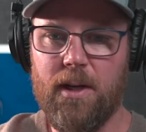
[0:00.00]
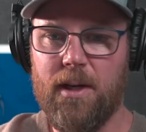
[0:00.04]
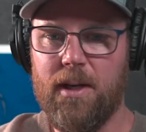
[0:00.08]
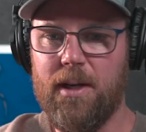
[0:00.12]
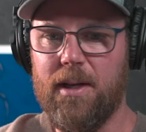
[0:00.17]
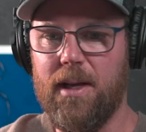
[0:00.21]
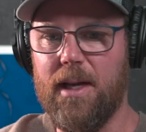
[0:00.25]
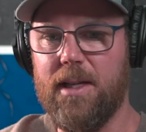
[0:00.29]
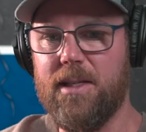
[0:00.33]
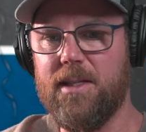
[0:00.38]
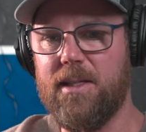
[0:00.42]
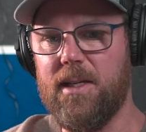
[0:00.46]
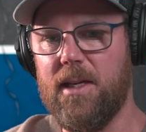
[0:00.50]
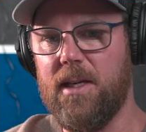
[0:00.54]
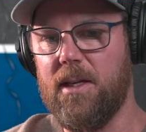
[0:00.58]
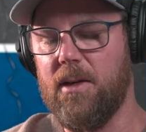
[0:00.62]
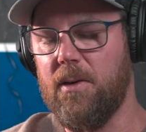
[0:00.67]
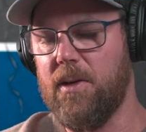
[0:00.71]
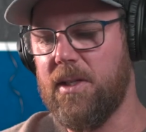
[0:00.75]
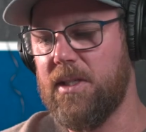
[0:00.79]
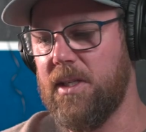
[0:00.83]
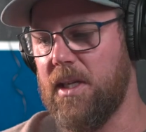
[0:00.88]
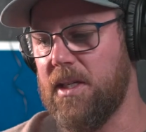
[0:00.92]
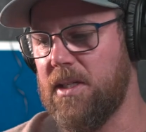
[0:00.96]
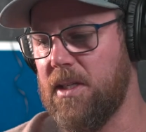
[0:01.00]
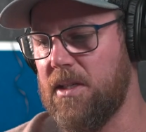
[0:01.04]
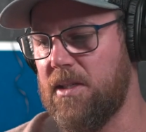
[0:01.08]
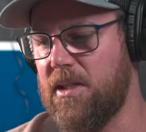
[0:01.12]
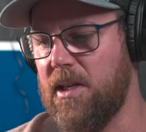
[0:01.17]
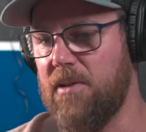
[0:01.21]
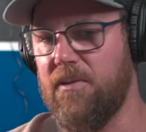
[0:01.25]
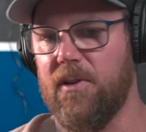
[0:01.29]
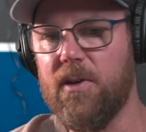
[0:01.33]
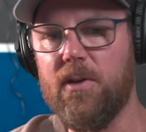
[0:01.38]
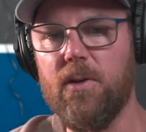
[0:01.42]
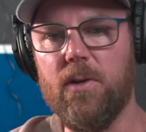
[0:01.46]
It's a
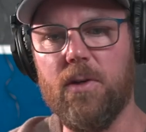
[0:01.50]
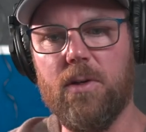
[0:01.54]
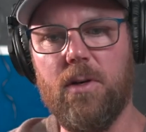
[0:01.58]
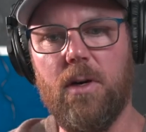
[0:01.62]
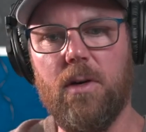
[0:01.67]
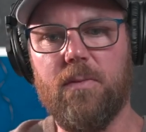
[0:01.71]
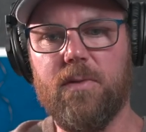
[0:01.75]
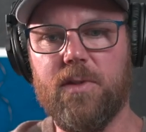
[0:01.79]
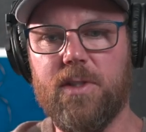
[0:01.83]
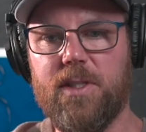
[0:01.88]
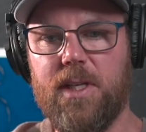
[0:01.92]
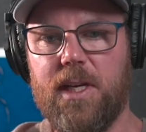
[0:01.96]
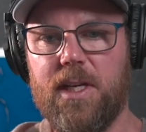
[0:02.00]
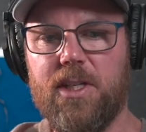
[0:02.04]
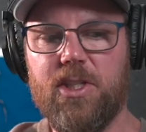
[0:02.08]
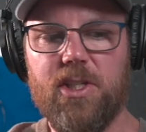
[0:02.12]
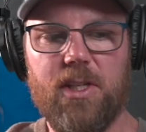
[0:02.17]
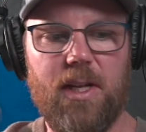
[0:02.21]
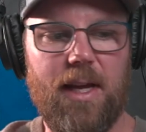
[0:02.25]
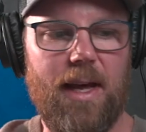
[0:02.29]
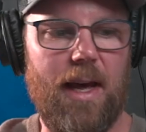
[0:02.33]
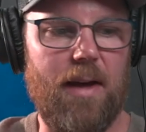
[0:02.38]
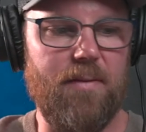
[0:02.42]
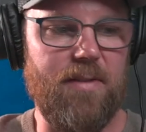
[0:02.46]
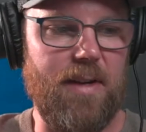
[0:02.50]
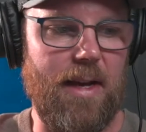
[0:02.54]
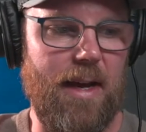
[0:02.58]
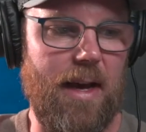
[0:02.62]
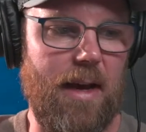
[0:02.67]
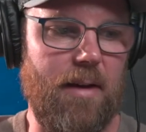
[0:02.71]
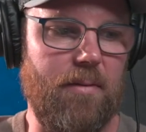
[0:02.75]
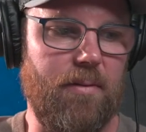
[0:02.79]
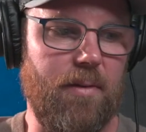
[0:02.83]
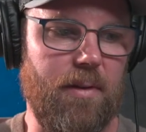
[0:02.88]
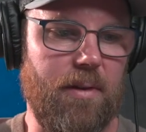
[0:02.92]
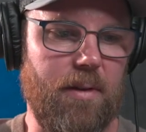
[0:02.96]
difficult conversation I have to
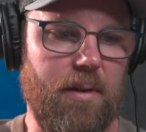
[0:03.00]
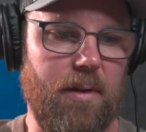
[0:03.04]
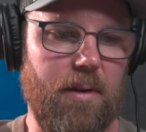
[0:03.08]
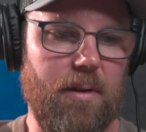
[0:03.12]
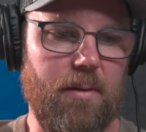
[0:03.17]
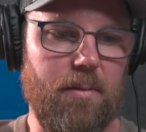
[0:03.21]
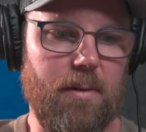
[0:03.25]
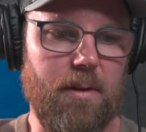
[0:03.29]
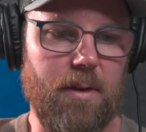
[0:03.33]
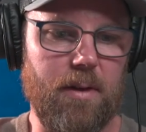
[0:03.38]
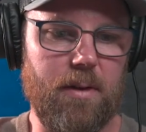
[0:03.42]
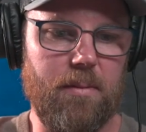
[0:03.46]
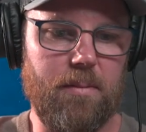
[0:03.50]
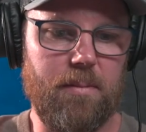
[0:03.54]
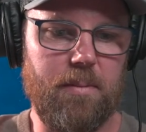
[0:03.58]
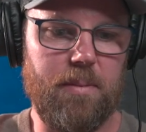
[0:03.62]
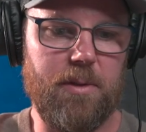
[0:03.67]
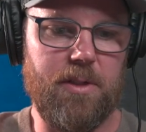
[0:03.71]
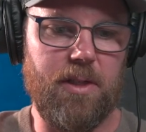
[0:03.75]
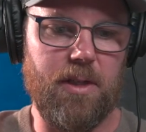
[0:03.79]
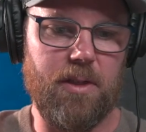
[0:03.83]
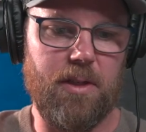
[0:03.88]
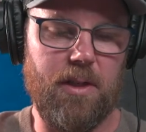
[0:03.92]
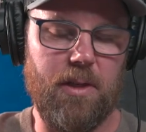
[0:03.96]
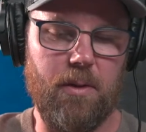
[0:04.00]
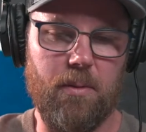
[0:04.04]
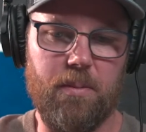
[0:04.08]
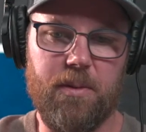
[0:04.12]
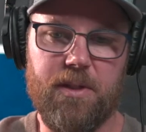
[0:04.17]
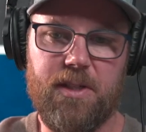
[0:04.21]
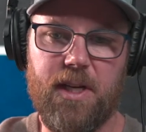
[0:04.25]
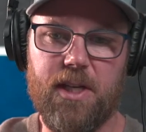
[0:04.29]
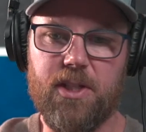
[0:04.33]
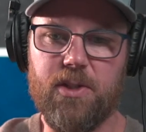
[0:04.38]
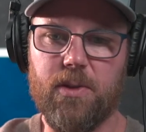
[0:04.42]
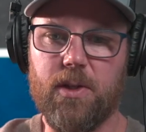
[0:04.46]
have with a particular
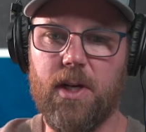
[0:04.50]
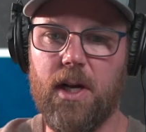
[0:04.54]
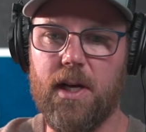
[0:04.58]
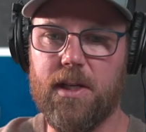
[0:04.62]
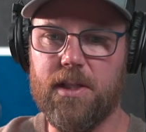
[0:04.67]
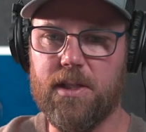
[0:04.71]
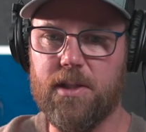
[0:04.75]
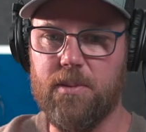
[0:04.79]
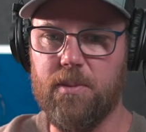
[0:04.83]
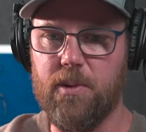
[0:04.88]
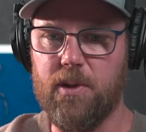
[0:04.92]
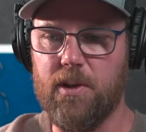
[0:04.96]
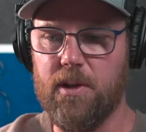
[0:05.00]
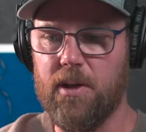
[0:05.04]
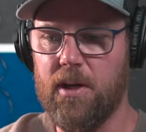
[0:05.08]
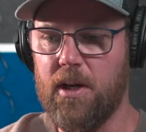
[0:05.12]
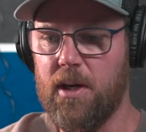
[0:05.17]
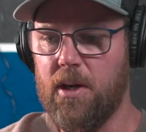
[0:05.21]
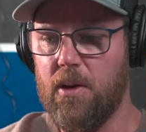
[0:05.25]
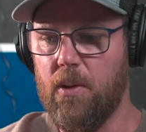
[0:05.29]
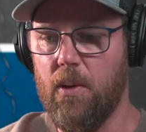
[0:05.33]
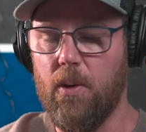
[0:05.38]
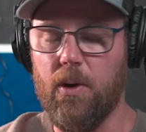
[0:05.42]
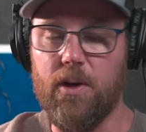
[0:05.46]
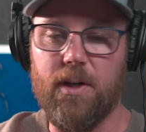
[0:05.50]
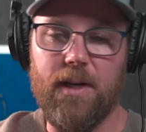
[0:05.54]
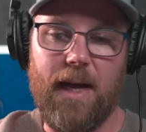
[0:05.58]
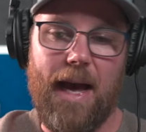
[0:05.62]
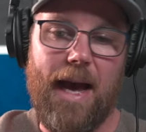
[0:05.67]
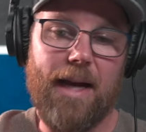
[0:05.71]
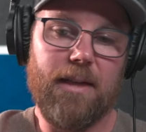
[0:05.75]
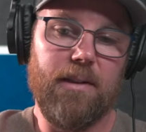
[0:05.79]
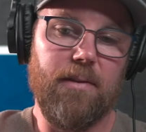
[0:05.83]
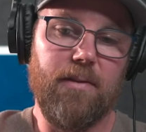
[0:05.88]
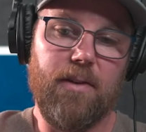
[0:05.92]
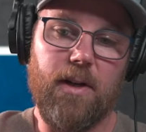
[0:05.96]
potential customer or an
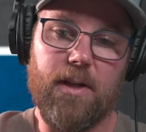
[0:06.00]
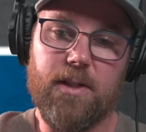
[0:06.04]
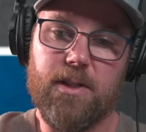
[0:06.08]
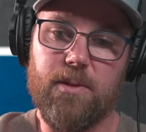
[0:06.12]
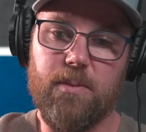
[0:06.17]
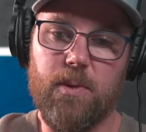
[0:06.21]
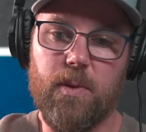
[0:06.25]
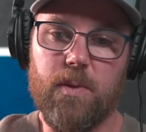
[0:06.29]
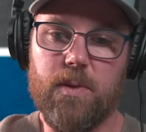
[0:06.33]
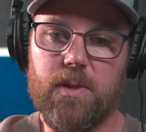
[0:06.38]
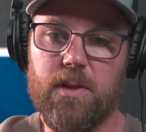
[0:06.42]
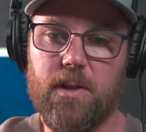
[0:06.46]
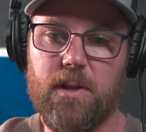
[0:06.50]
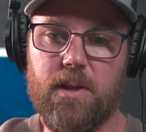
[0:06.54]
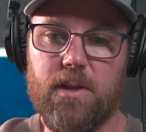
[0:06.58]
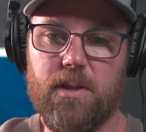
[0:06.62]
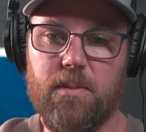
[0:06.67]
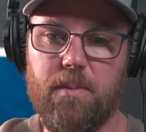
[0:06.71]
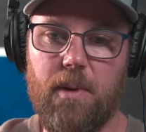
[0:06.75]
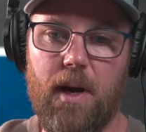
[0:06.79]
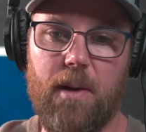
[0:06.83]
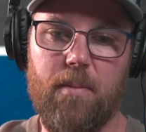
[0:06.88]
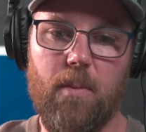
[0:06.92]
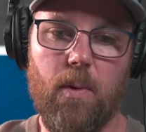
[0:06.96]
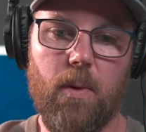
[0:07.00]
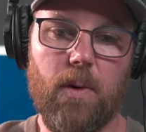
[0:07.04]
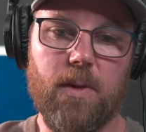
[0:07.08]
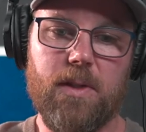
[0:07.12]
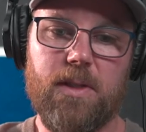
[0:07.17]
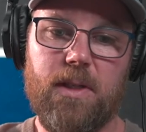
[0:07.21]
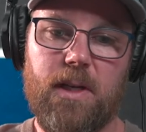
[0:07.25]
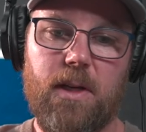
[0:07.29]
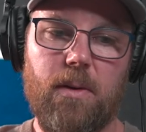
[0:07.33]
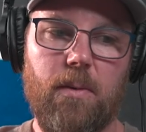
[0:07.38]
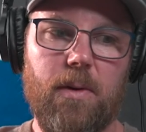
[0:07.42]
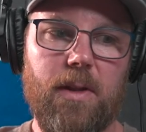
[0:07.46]
active customer who's looking to buy more.
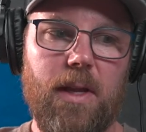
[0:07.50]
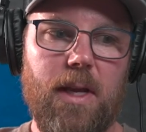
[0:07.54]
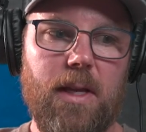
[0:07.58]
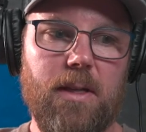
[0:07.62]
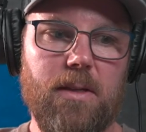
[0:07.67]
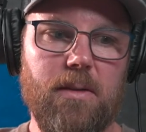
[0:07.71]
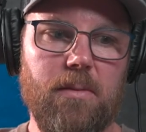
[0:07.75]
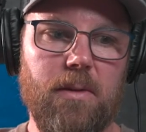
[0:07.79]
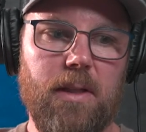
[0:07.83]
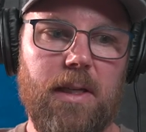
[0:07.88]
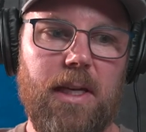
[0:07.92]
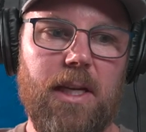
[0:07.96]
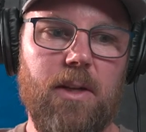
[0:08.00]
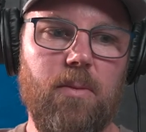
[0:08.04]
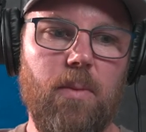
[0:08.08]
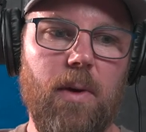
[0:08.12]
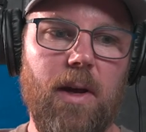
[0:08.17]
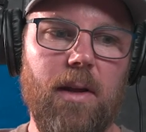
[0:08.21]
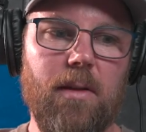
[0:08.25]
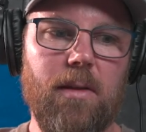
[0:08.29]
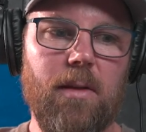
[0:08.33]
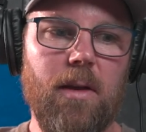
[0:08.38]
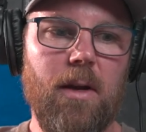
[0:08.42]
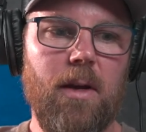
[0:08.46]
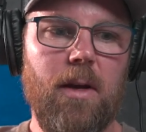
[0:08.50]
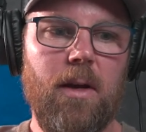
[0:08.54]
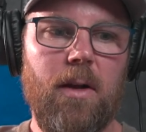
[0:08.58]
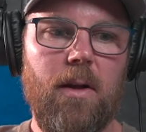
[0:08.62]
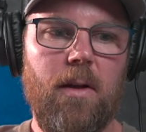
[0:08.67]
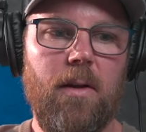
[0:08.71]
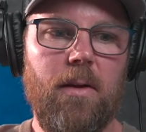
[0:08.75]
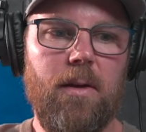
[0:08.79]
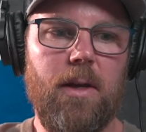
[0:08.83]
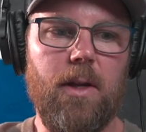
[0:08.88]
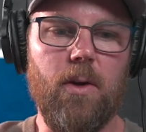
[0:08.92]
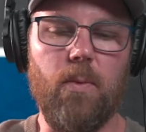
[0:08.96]
When they lead with,
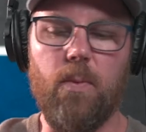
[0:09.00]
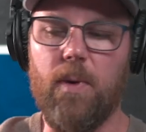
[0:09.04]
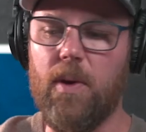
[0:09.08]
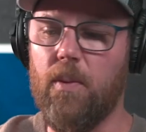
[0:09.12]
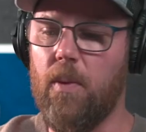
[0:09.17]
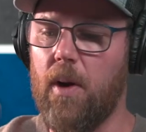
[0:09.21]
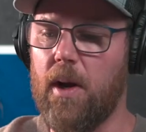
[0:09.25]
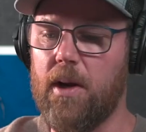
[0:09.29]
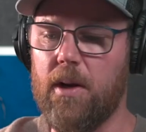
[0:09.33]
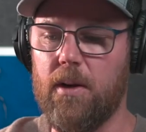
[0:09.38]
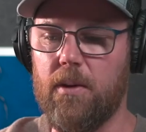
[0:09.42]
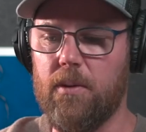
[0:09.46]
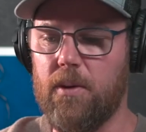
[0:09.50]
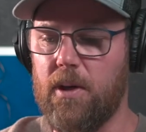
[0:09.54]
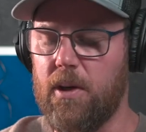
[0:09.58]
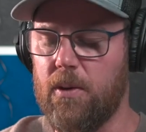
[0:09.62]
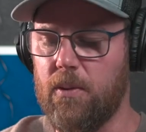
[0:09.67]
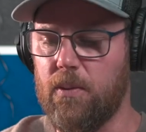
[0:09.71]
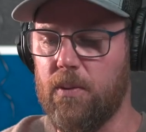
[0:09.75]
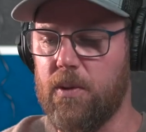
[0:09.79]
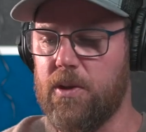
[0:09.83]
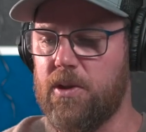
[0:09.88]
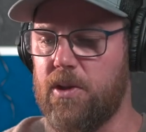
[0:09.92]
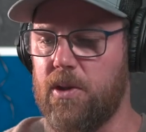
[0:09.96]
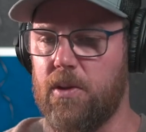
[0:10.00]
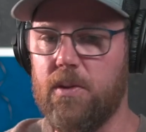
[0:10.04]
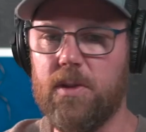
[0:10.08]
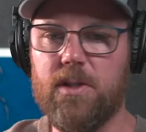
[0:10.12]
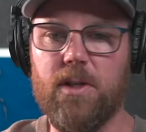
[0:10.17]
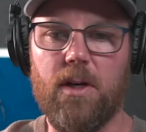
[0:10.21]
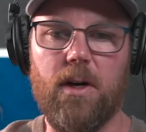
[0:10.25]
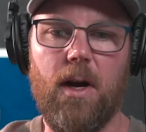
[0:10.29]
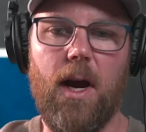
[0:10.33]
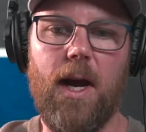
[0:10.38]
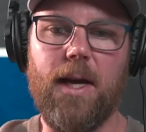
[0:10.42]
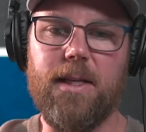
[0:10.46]
we want to reduce
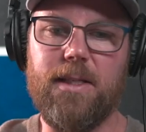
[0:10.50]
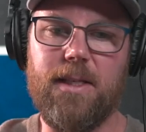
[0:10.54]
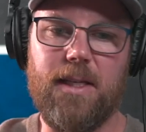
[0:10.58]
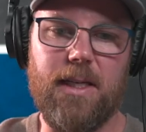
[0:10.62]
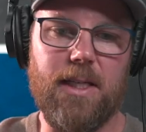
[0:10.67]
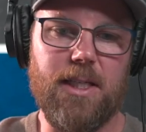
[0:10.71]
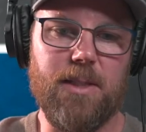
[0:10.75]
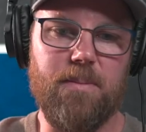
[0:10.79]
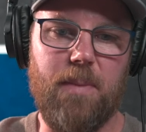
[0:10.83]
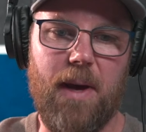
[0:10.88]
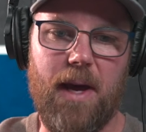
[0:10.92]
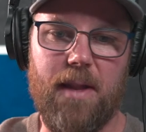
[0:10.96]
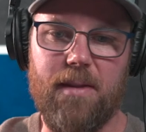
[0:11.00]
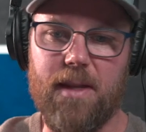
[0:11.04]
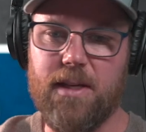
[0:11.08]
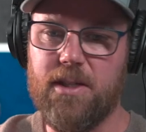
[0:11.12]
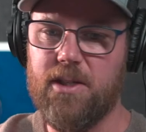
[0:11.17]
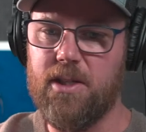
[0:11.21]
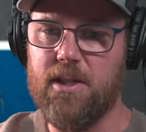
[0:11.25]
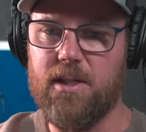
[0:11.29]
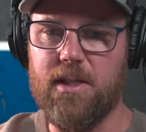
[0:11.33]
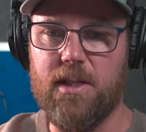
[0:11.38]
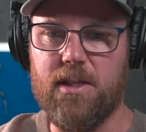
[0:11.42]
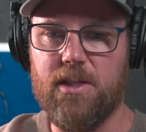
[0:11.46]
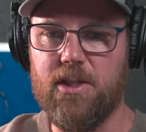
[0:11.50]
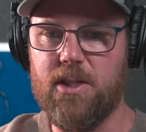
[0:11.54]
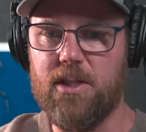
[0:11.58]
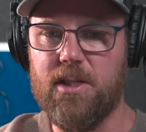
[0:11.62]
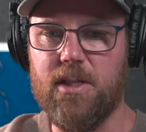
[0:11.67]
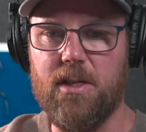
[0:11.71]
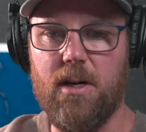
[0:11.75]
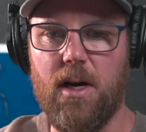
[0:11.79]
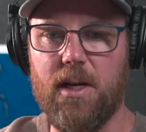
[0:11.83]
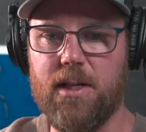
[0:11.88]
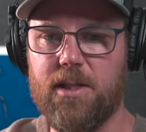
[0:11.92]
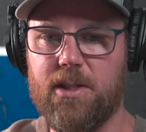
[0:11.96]
our IT spend. That's just
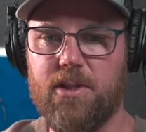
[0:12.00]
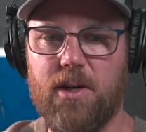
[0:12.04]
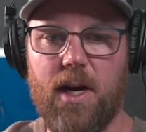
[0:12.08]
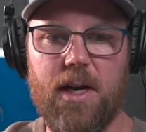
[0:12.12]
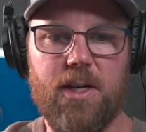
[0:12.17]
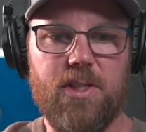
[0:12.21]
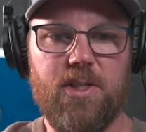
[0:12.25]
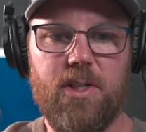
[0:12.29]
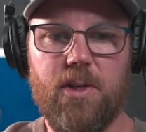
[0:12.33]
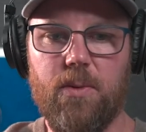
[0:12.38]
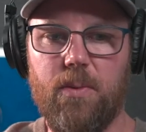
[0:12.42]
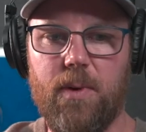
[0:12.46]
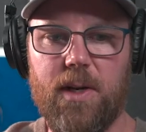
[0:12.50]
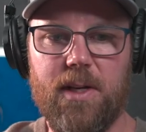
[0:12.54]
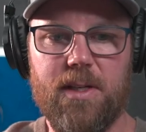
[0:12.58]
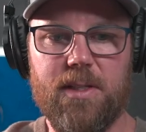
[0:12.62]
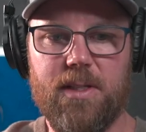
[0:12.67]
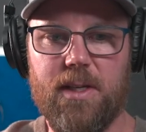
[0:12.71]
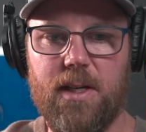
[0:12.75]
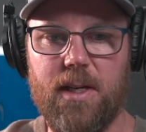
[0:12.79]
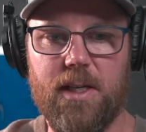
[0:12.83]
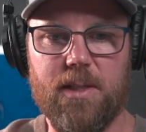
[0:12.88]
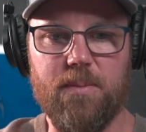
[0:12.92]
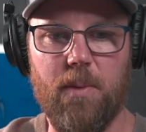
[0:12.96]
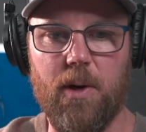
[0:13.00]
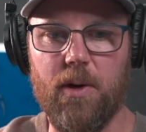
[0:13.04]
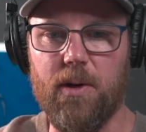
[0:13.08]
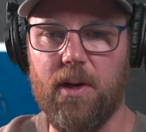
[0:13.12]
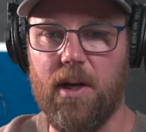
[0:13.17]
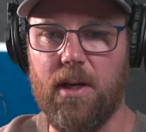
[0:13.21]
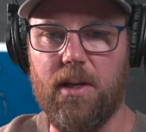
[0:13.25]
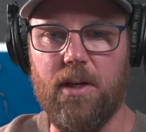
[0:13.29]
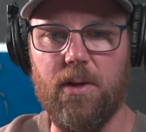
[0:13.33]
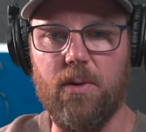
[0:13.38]
not a strategy to win in today's market.